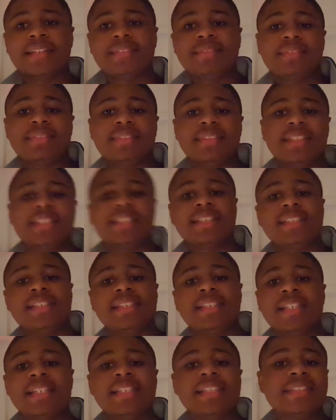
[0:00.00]
but
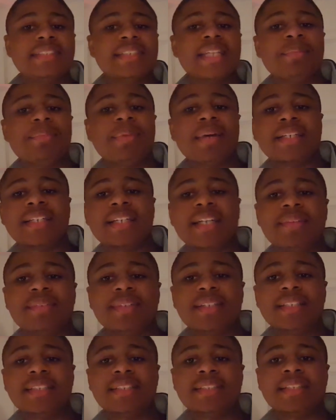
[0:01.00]
this step
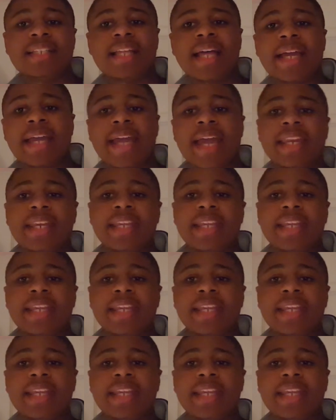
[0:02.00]
might come in